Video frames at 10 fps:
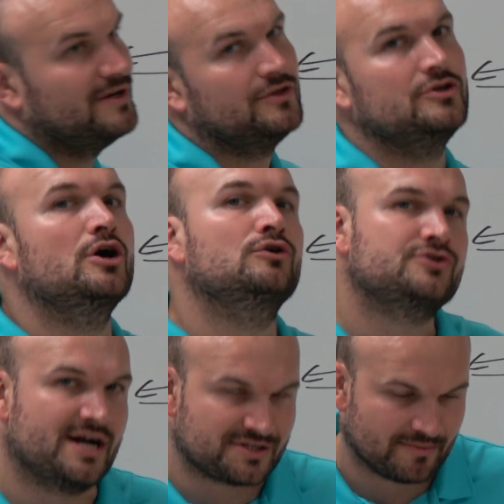with no
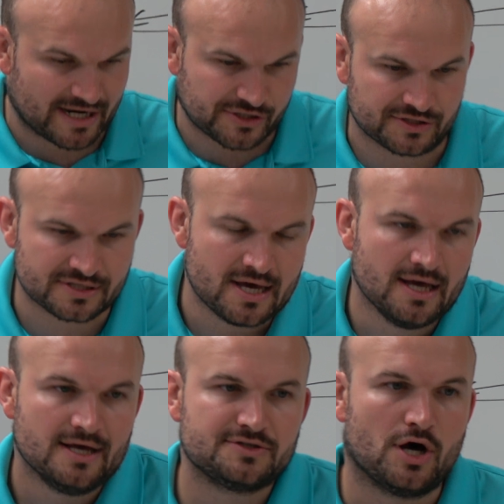transformations.
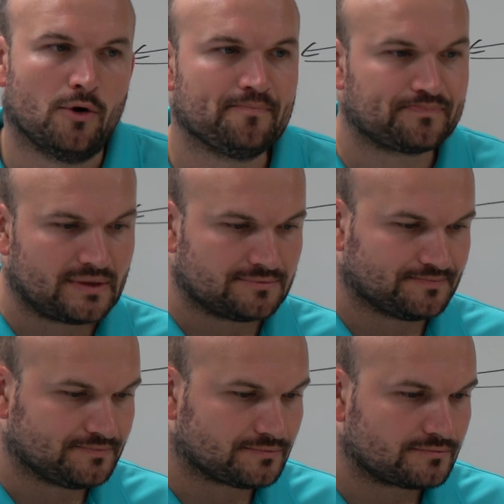So
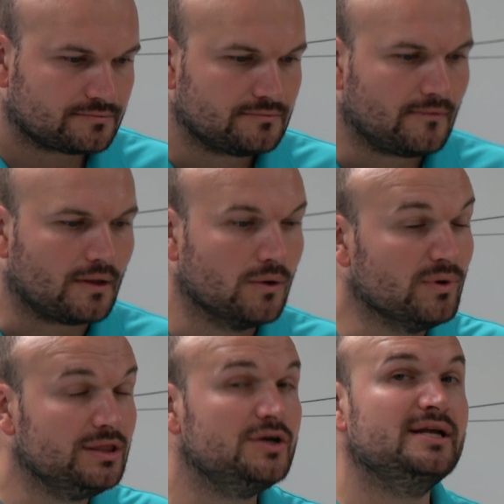
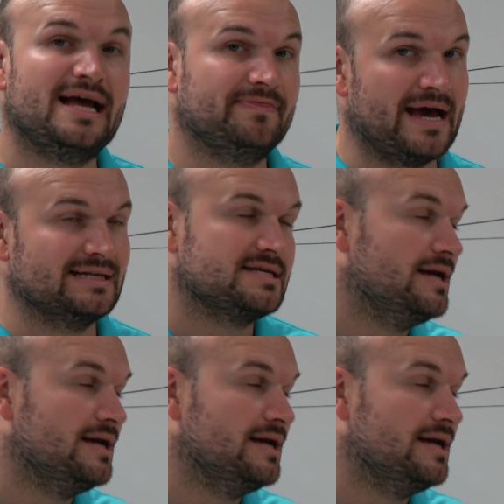when looking at that,